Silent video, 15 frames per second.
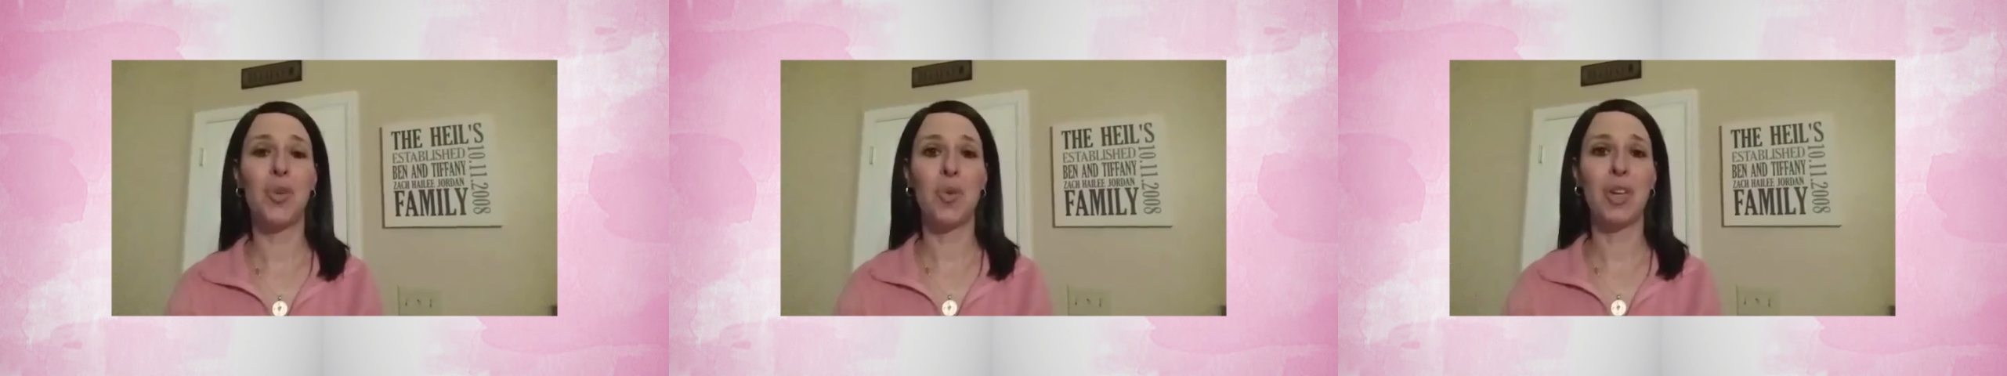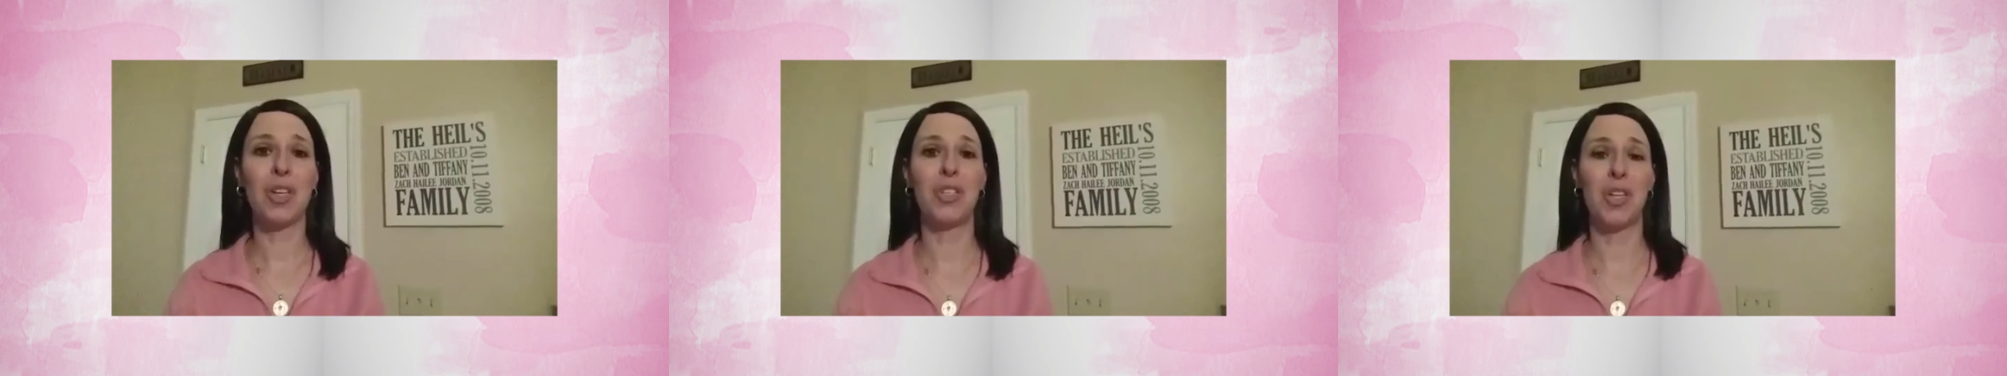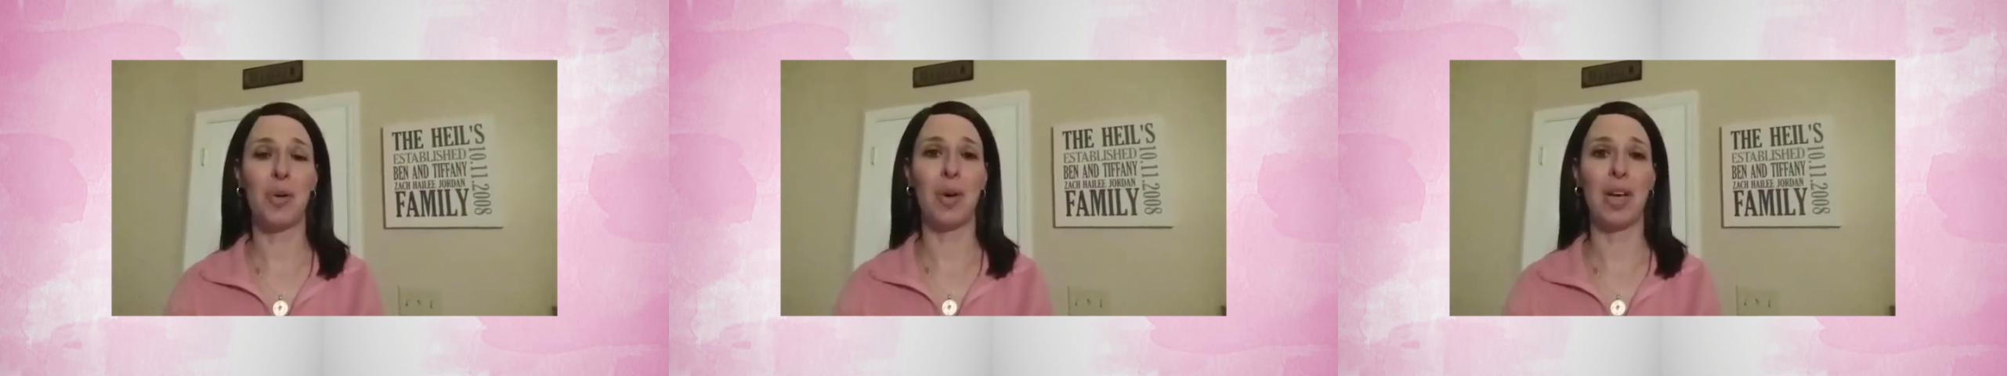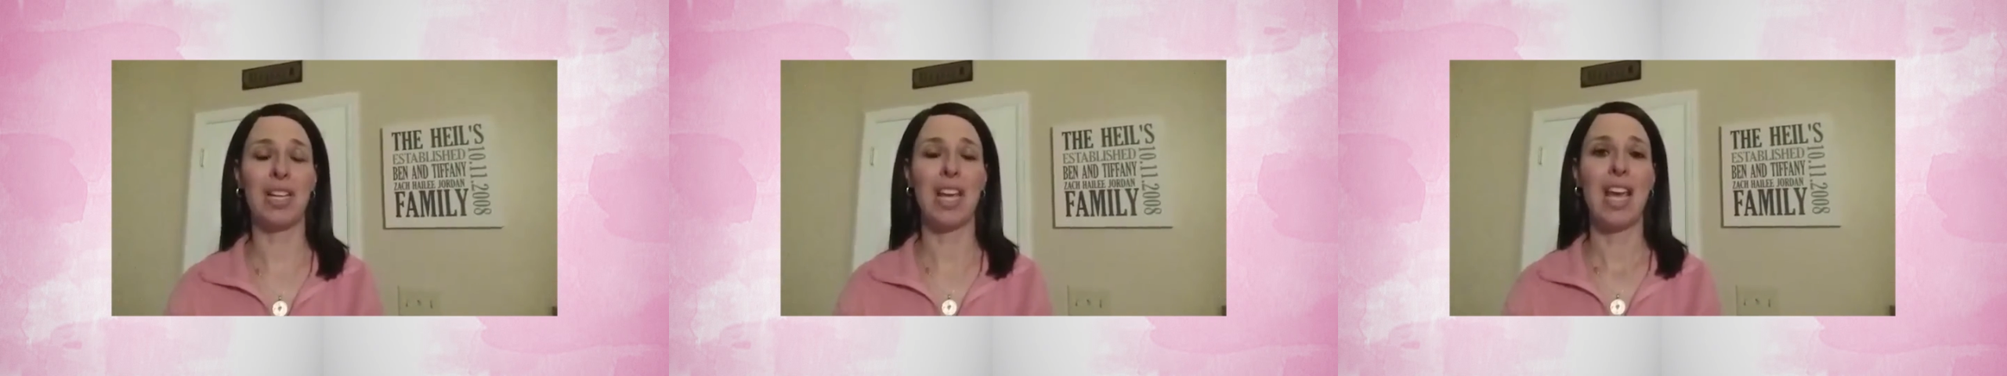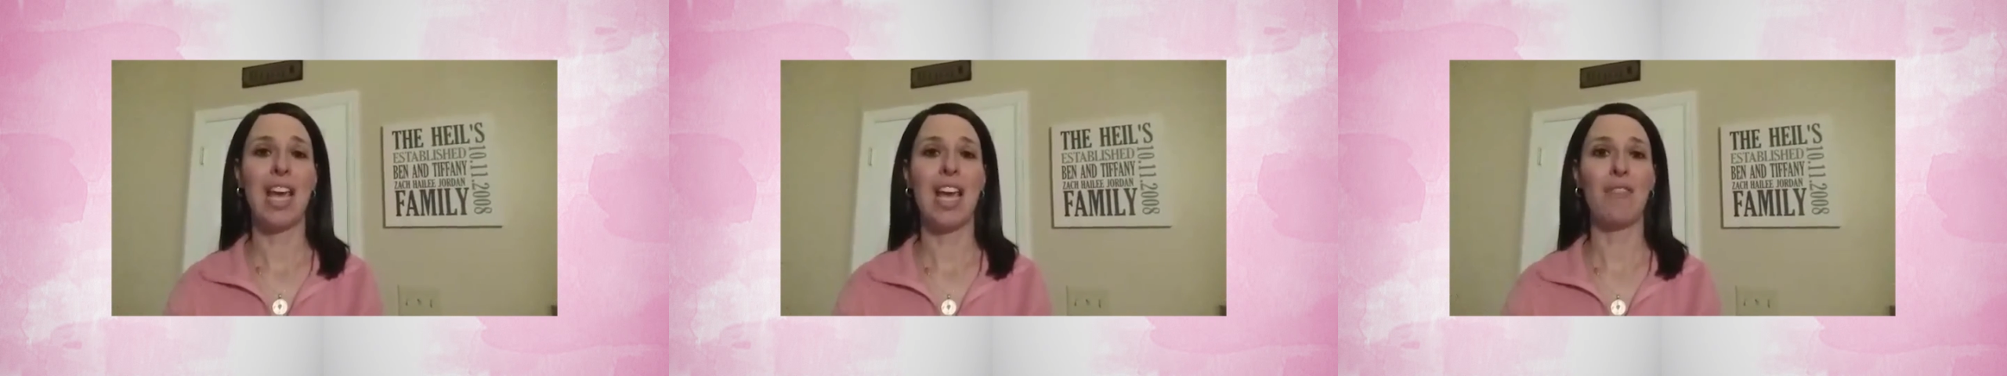you can do it.
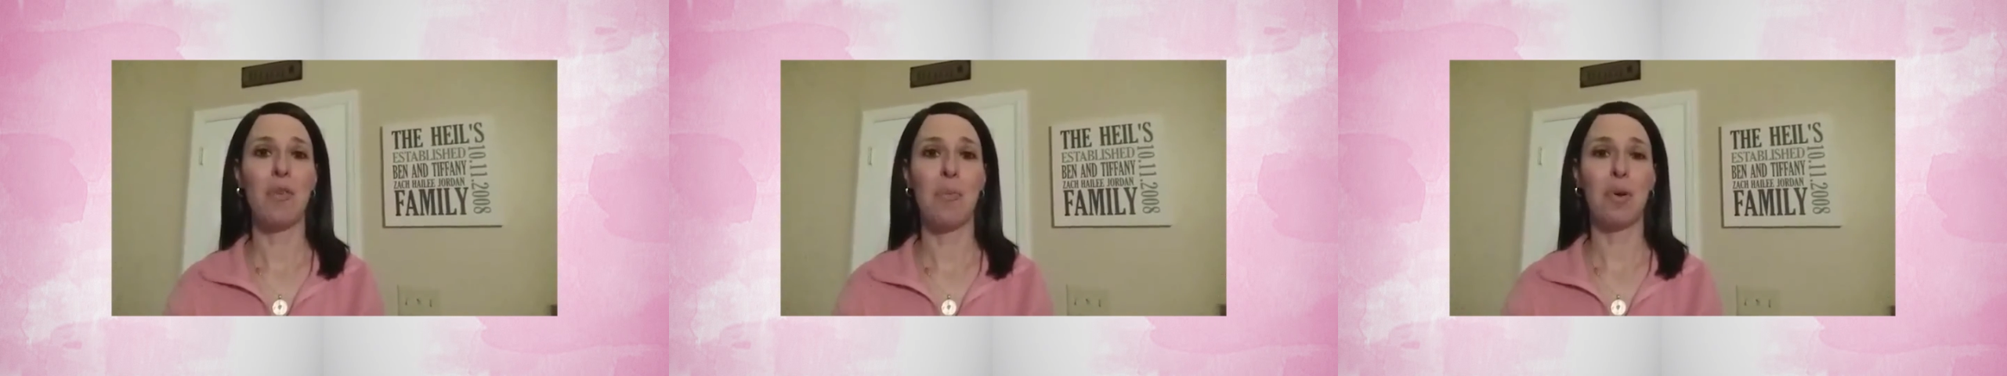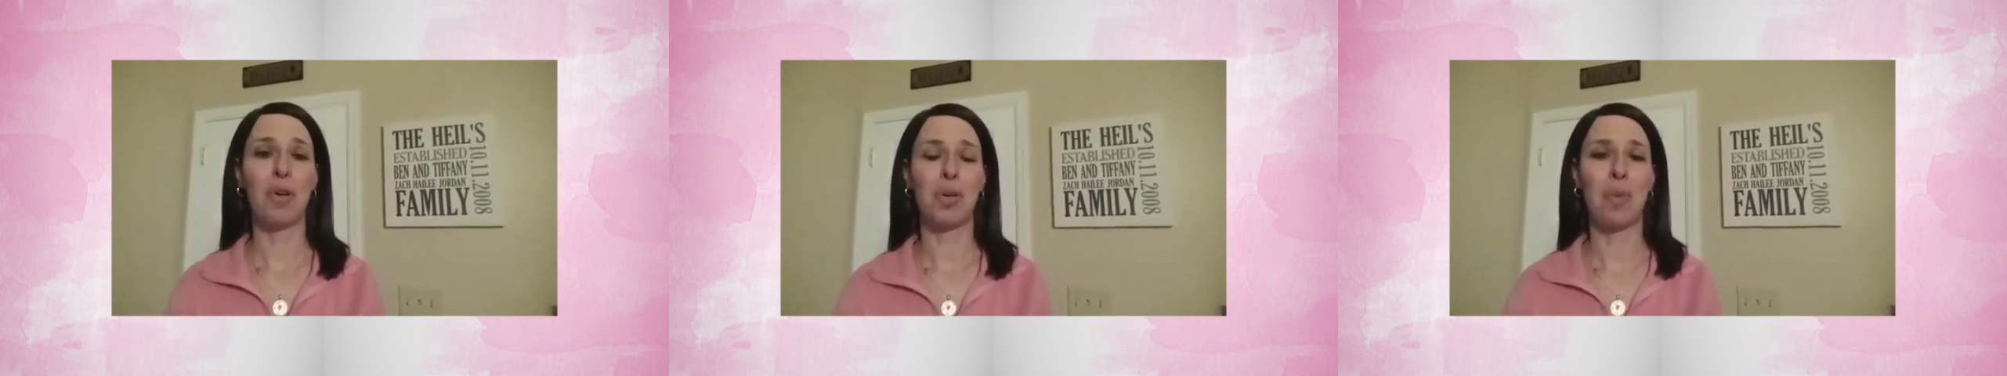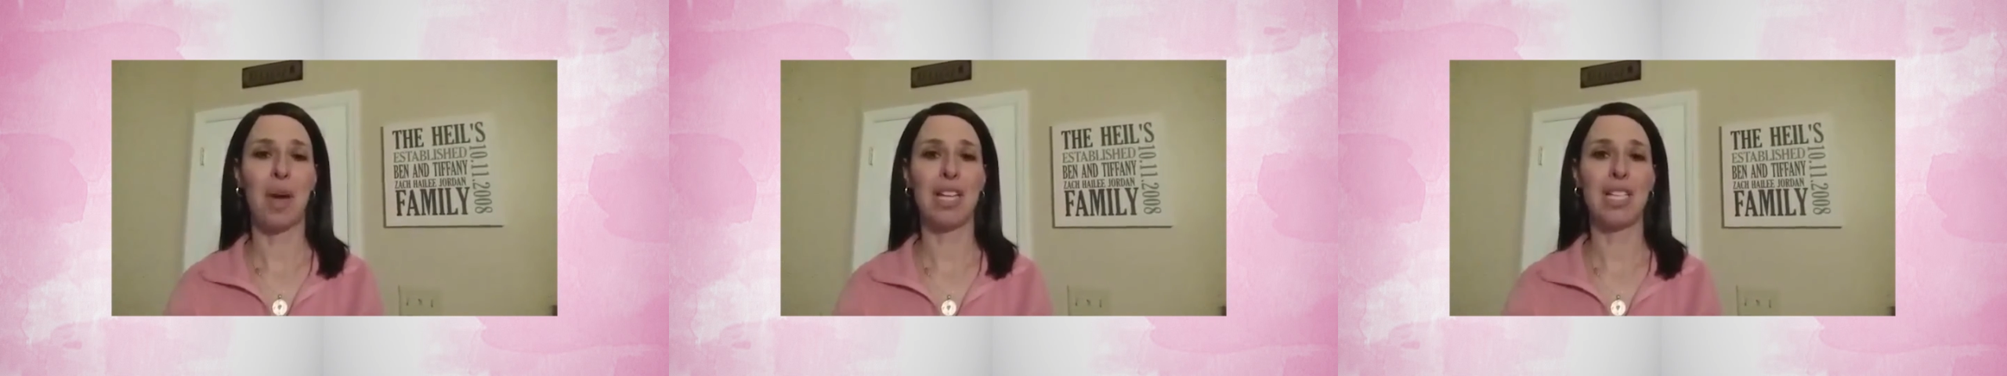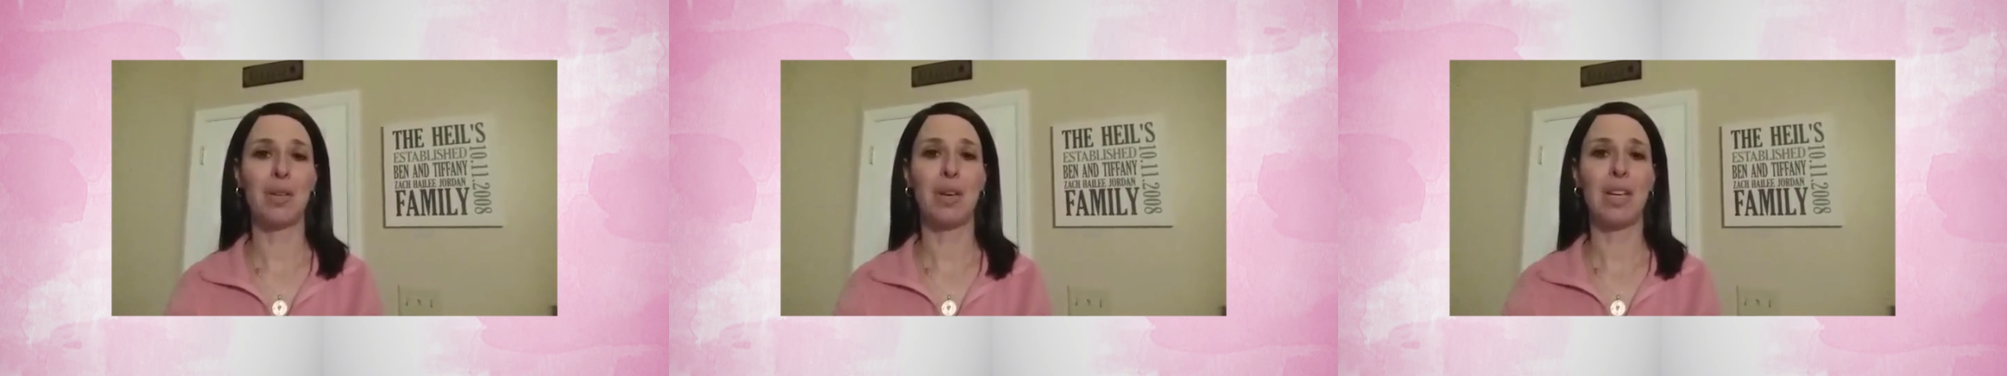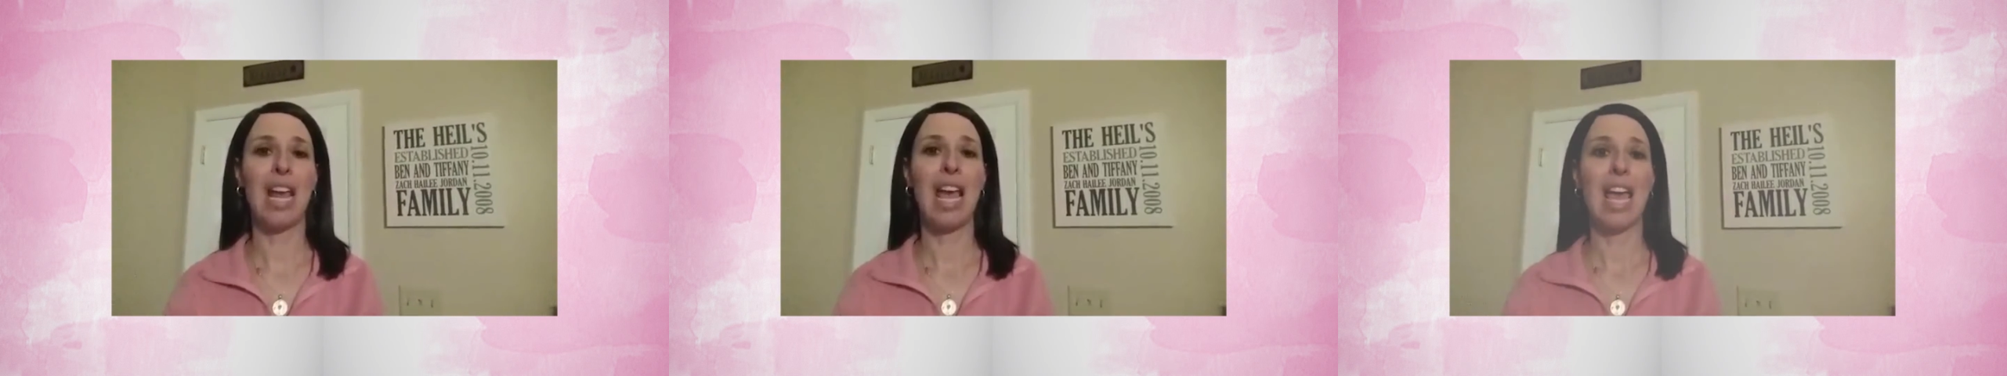If you put your mind
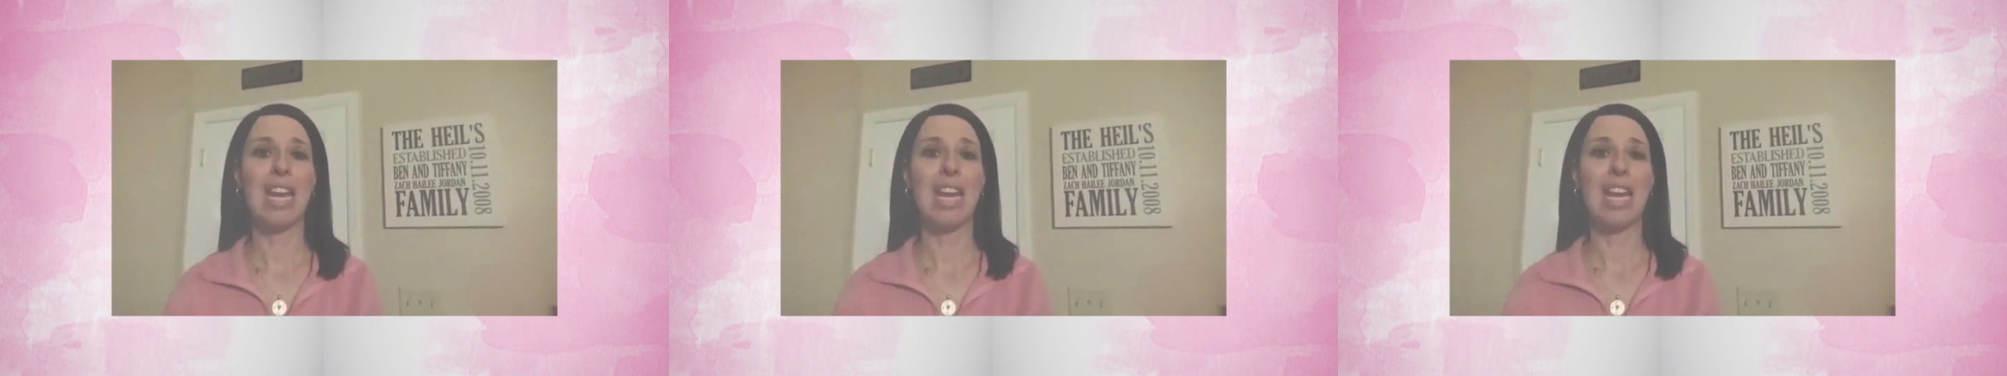to it,